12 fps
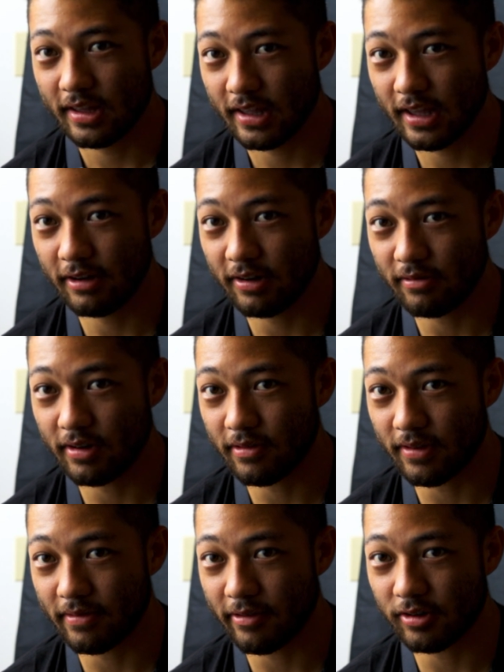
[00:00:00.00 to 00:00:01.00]
It went well for
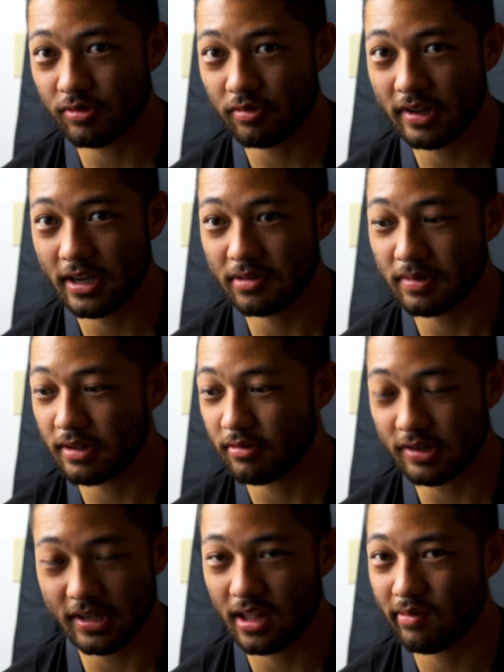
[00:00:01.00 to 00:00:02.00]
the first 3 days, but then
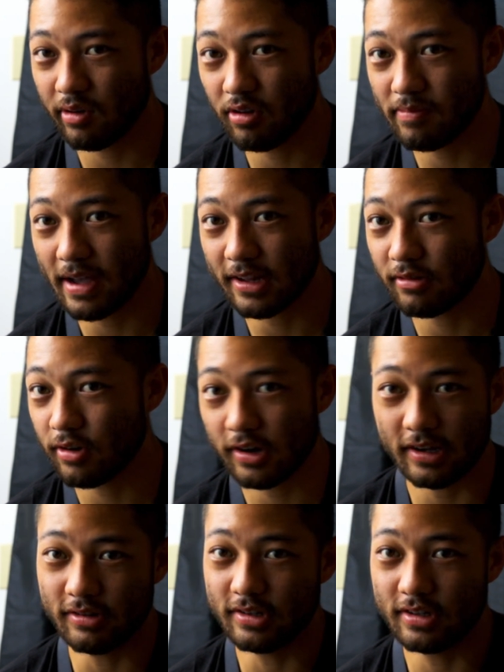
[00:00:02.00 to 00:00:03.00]
once Taylor Mary went back to work,
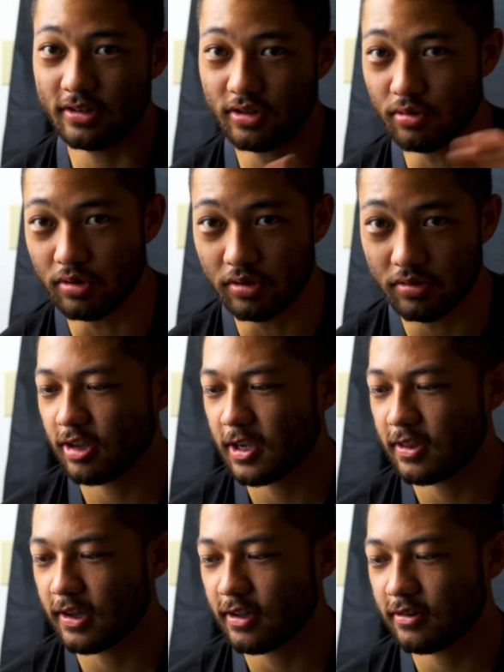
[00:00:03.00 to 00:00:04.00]
it was doo-doo.
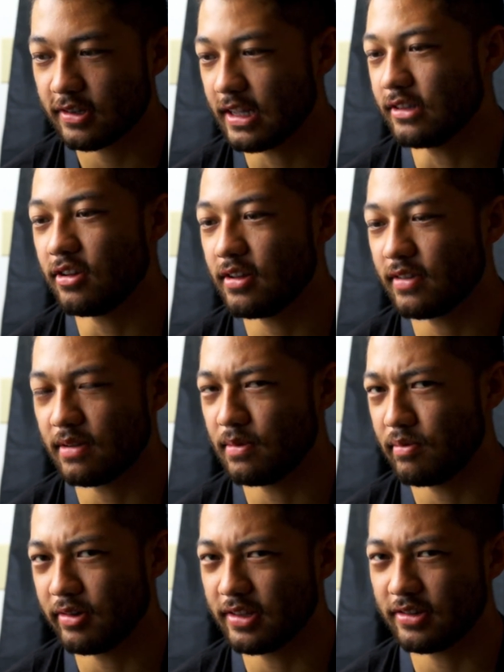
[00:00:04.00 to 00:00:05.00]
Anything else? That's all I've come
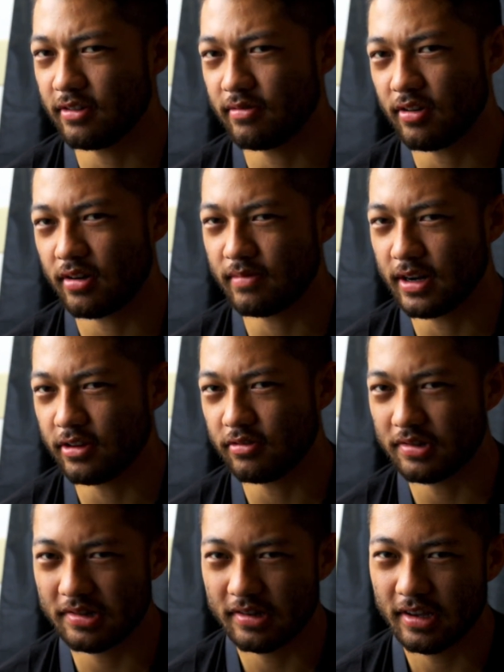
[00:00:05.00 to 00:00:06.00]
up with so far in my
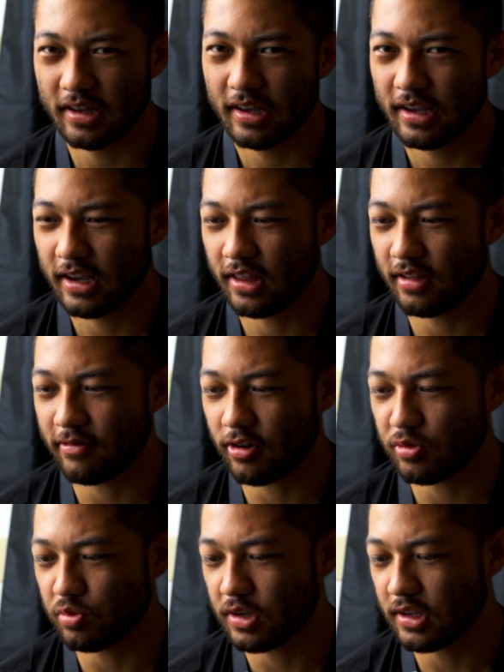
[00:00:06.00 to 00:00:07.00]
notes in the
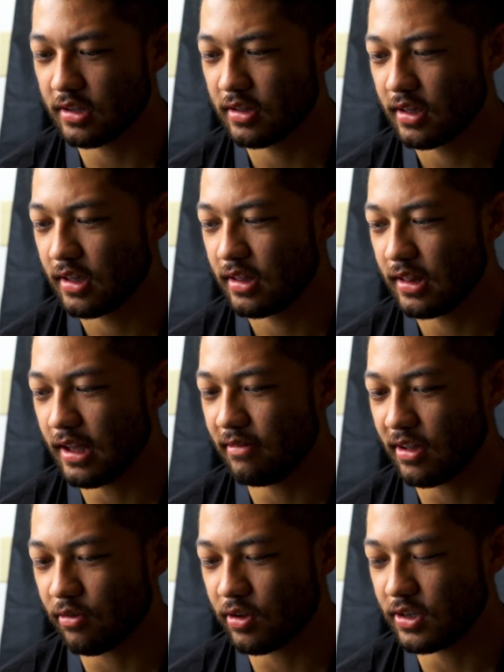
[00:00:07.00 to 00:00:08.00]
first week that have
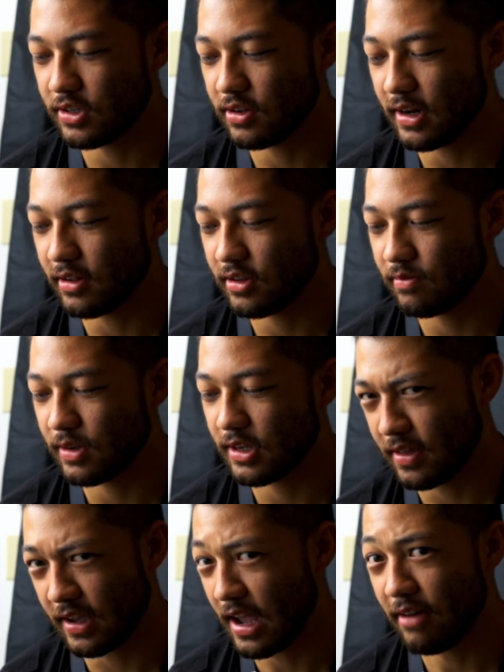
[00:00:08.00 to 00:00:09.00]
like really stood out to me.
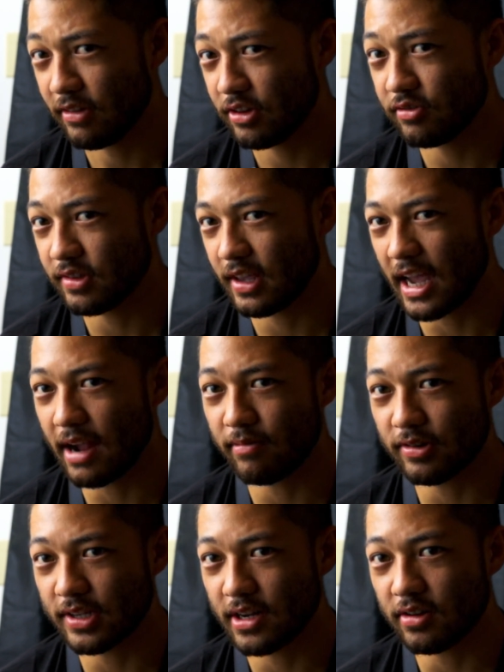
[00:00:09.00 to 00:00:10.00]
I haven't used the
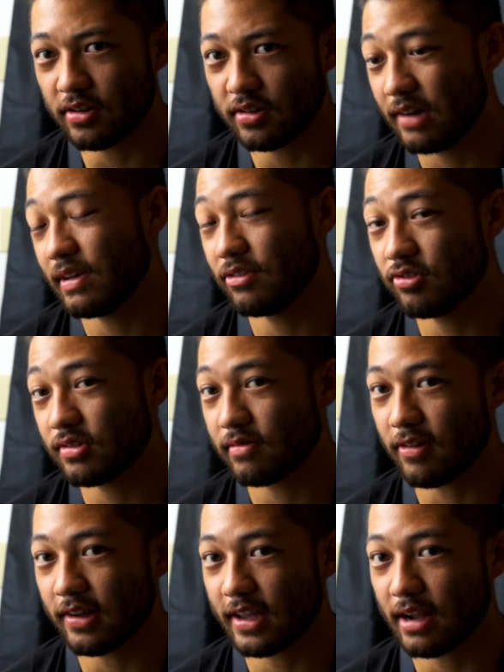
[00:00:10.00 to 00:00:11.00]
cameras at all. I mean, I've used the
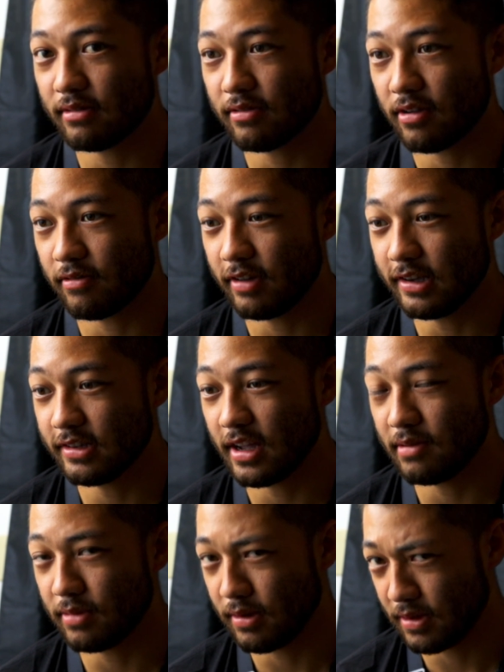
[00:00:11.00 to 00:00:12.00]
front camera for
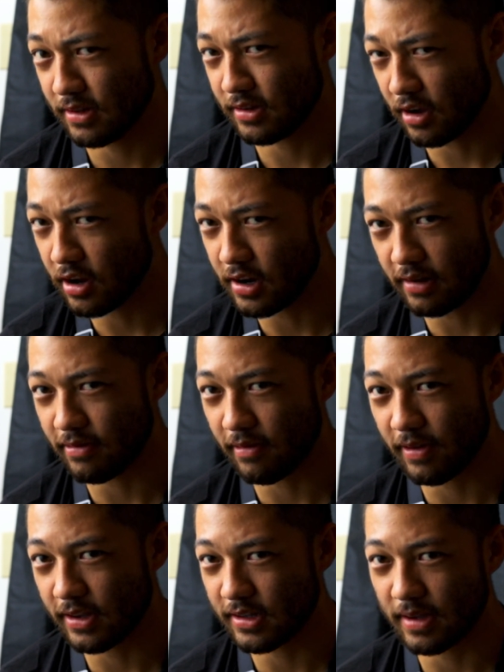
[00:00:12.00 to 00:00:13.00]
FaceTime, but I mean, it's good enough for
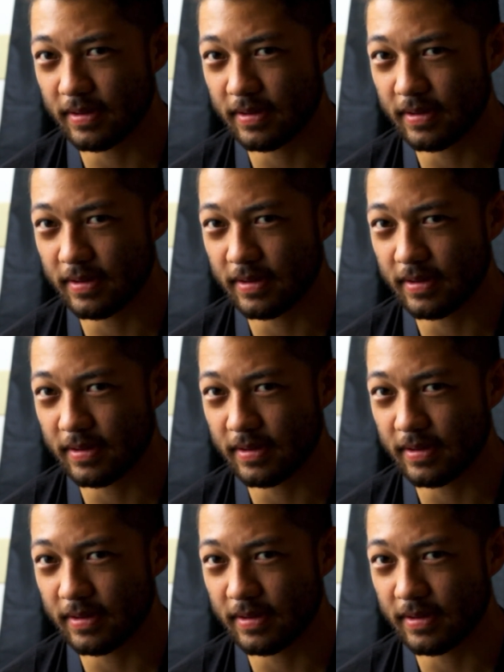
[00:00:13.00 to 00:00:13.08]
FaceTime.